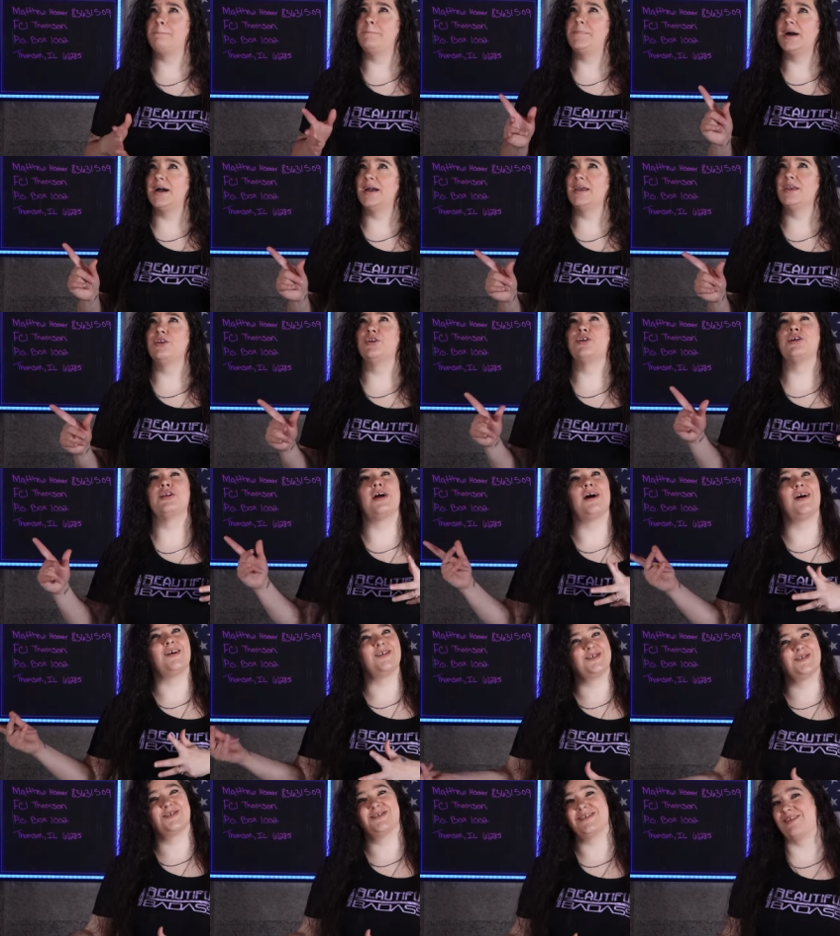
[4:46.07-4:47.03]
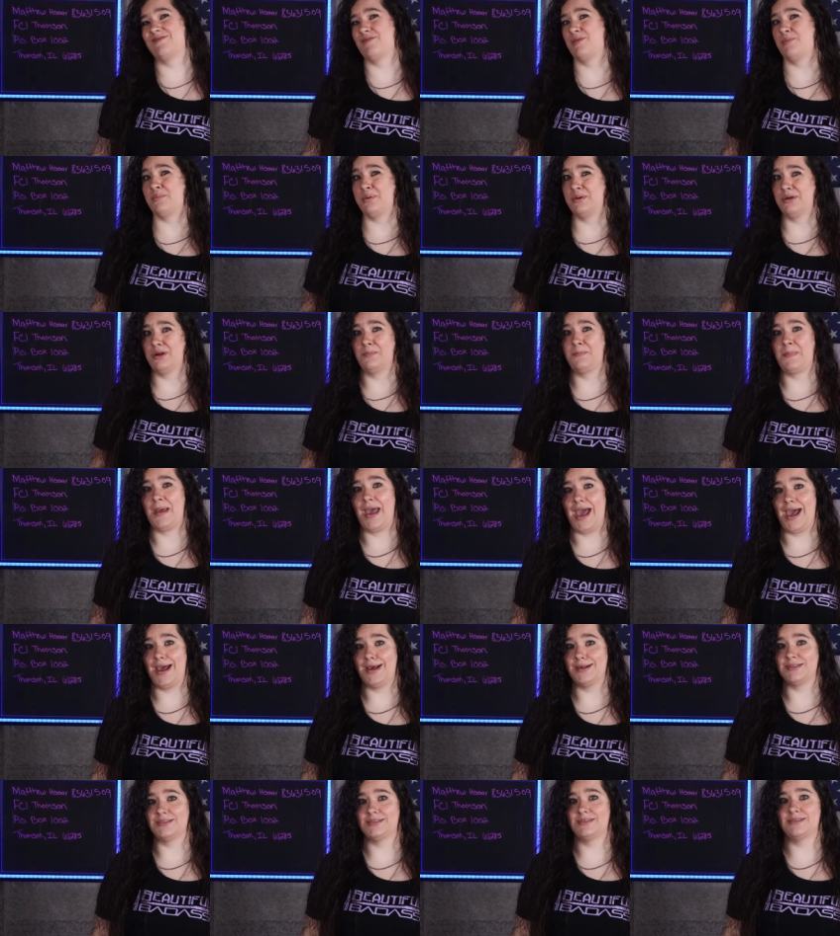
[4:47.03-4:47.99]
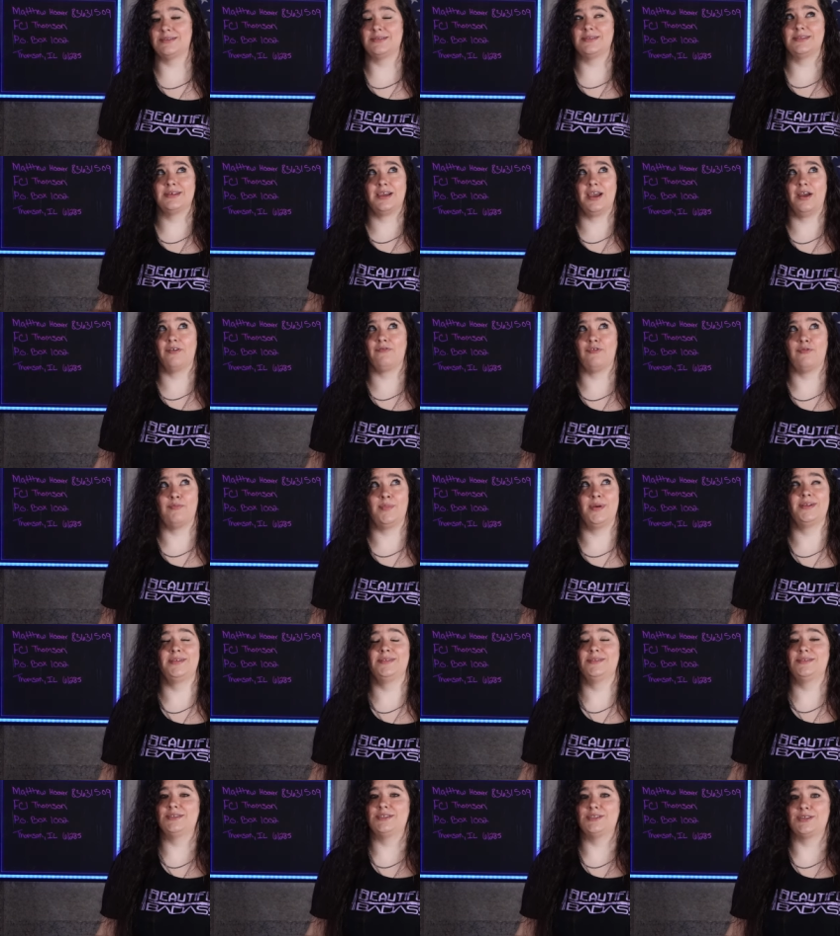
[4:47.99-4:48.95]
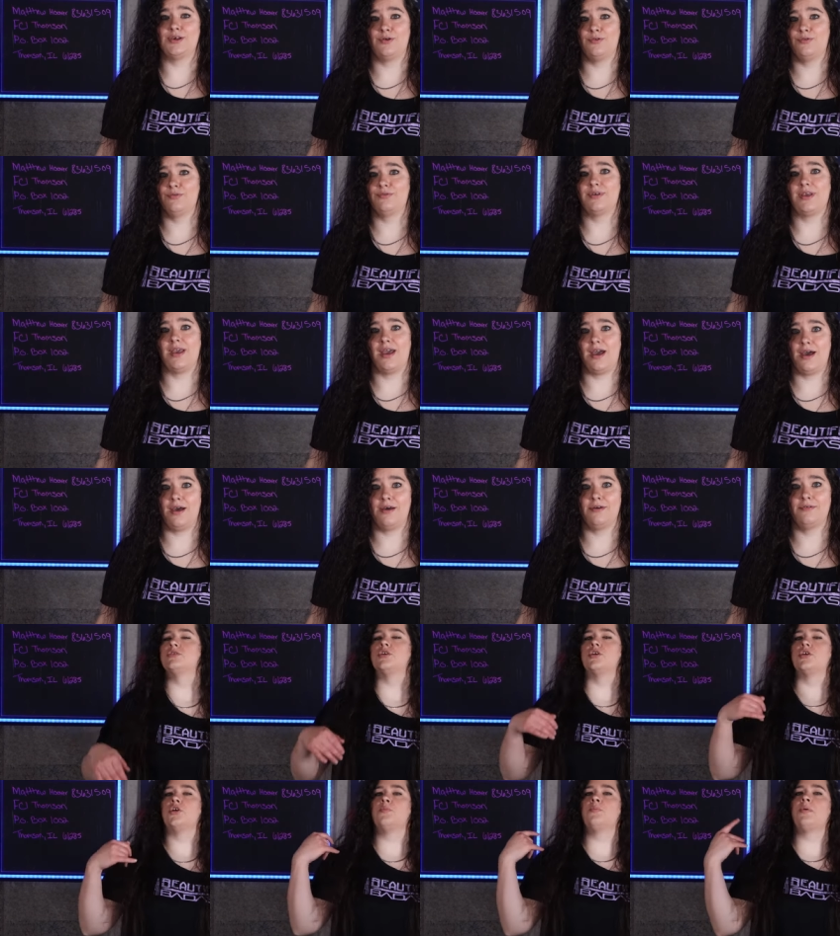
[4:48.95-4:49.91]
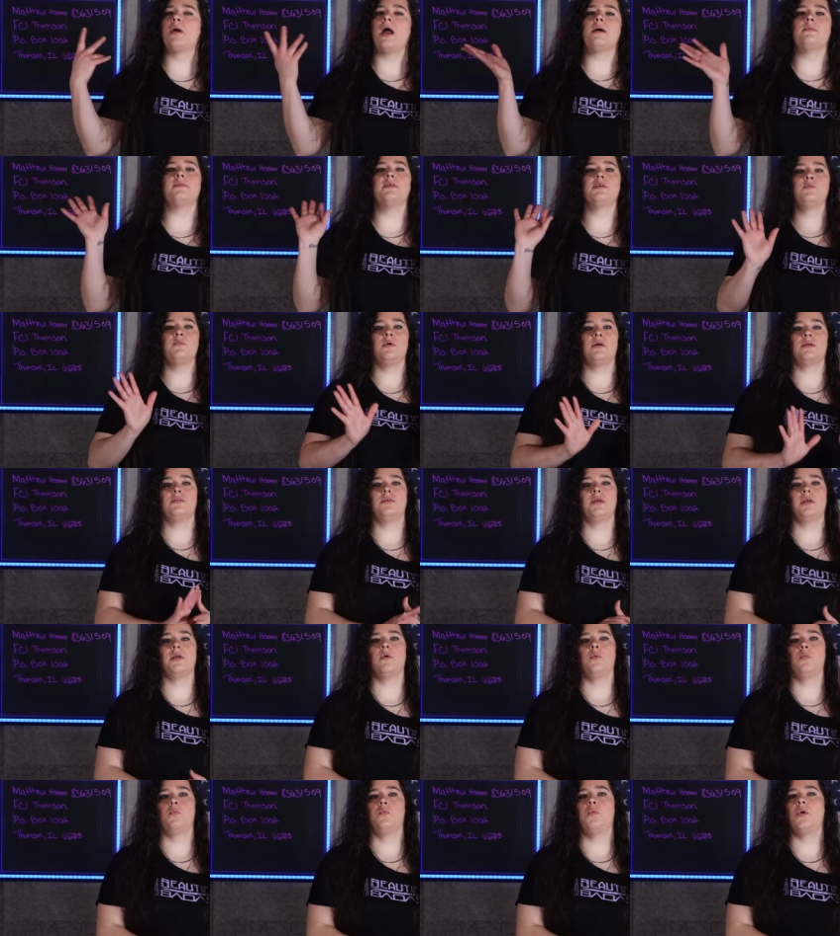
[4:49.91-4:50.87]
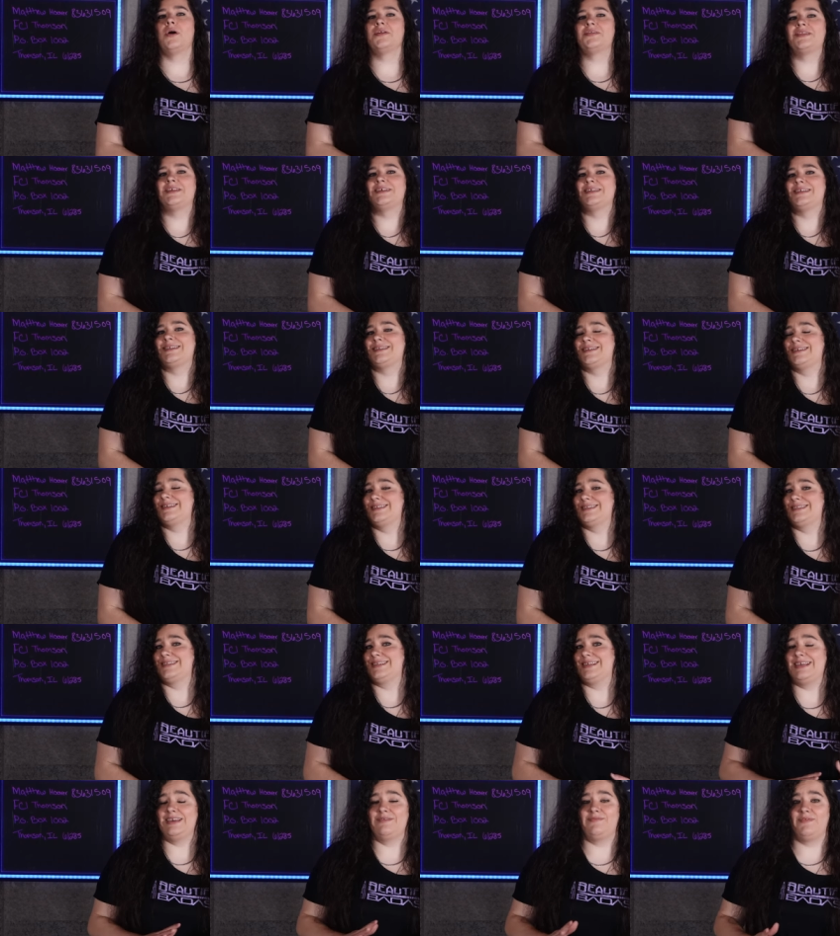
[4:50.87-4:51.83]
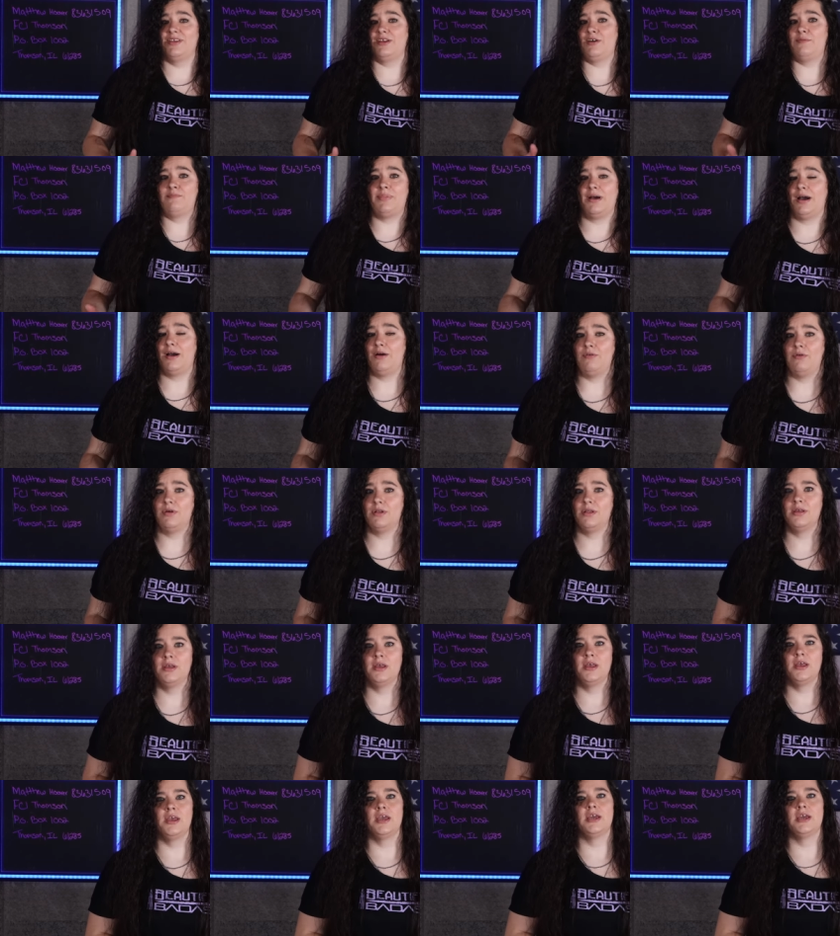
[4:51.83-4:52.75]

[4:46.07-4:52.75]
But you can also never put it past the government, so yeah. So you're probably wondering what this is even about.